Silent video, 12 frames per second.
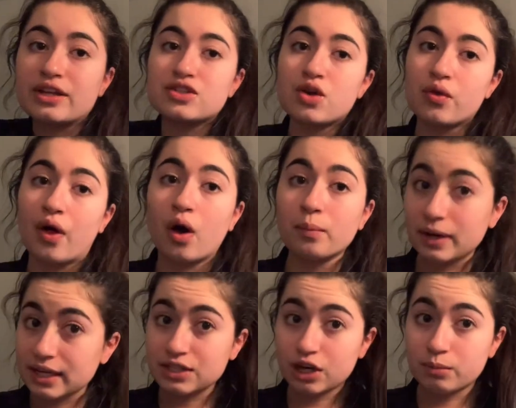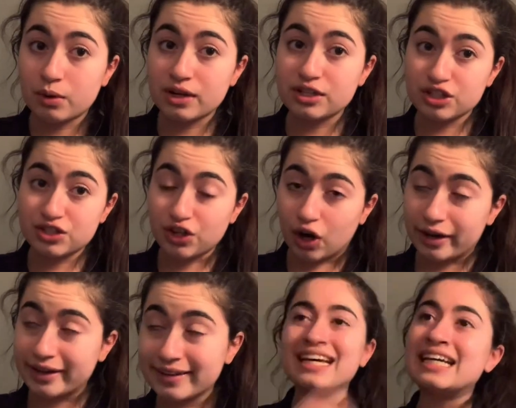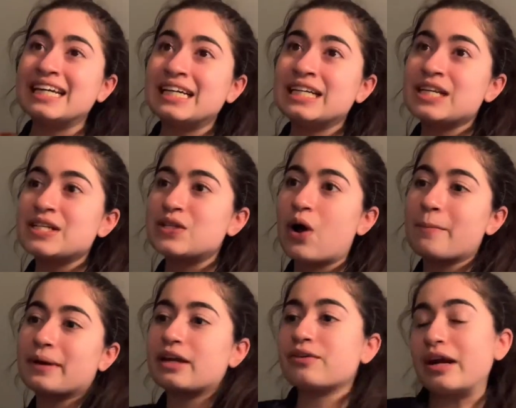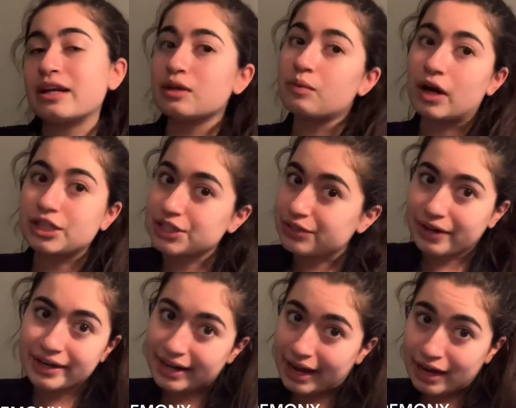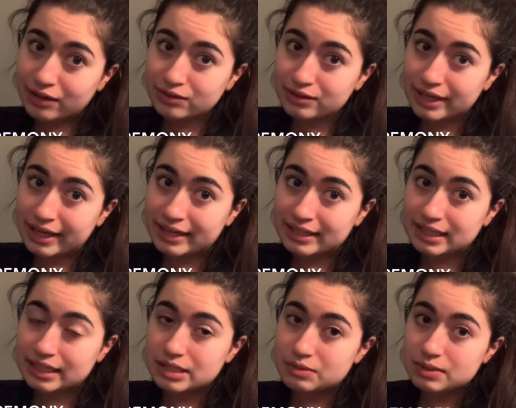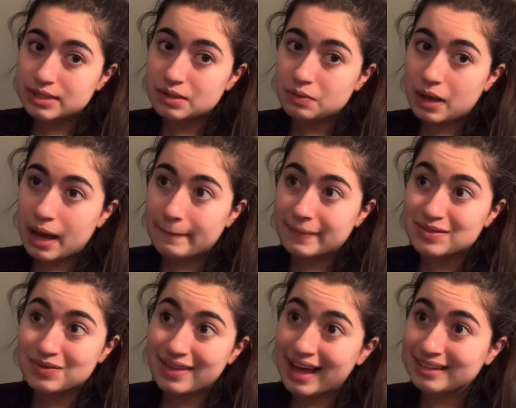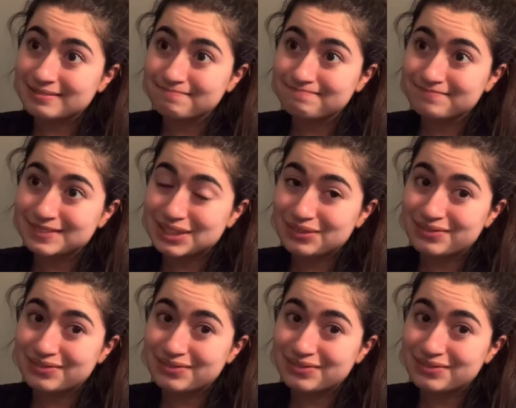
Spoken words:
so the opening ceremony just started, so I'm getting ready to watch it right now, and I guess we'll see what happens with that. So